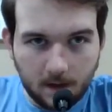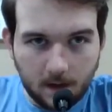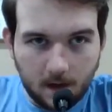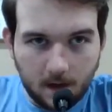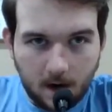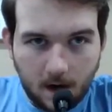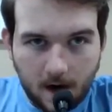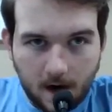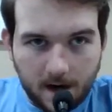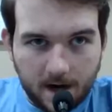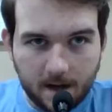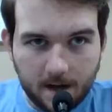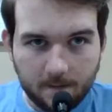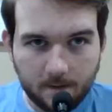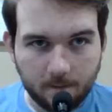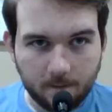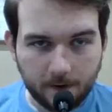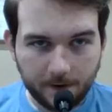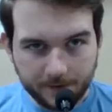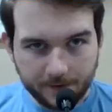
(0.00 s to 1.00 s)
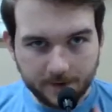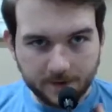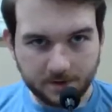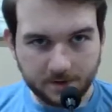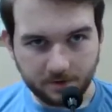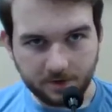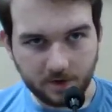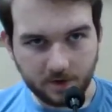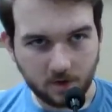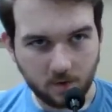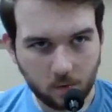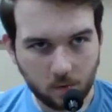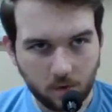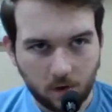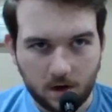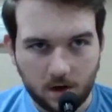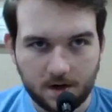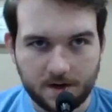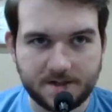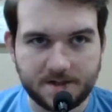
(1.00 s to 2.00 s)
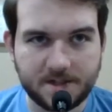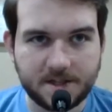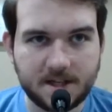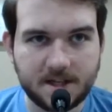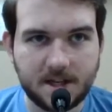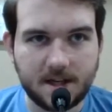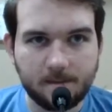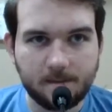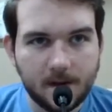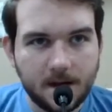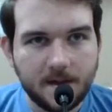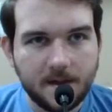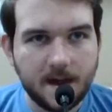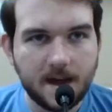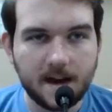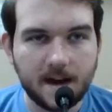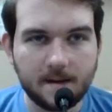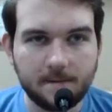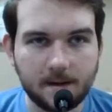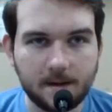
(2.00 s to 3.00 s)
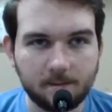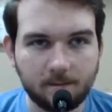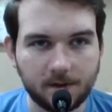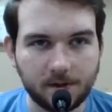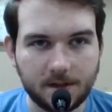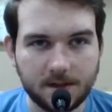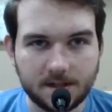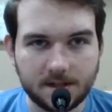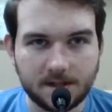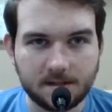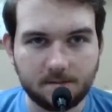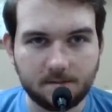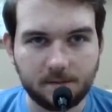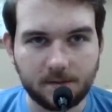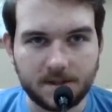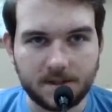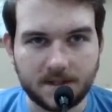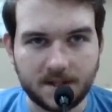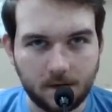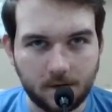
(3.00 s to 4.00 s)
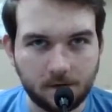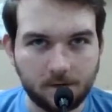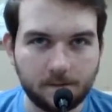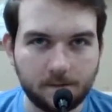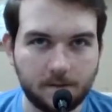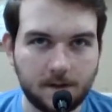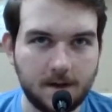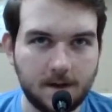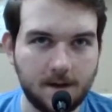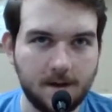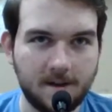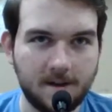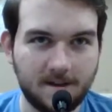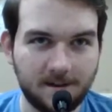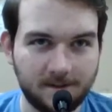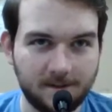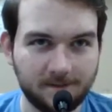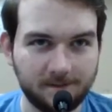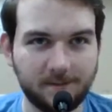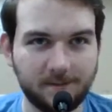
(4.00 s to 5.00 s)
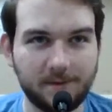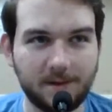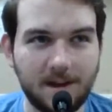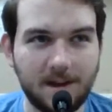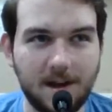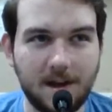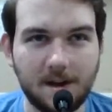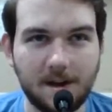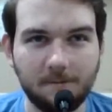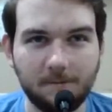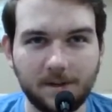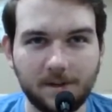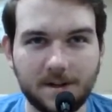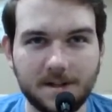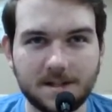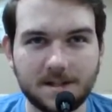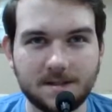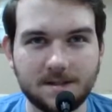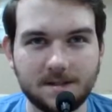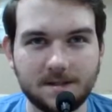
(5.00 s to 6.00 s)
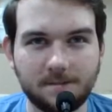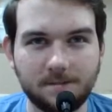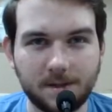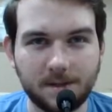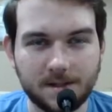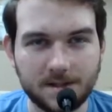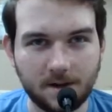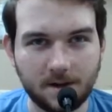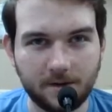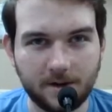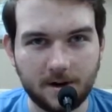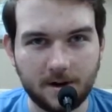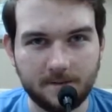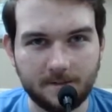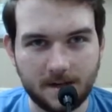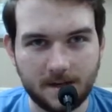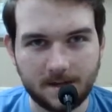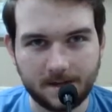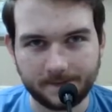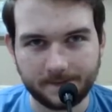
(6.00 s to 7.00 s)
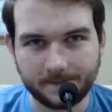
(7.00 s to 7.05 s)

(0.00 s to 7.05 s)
Alright, hammer brother, do your worst. And by that, I mean please don't. Please don't hurt me.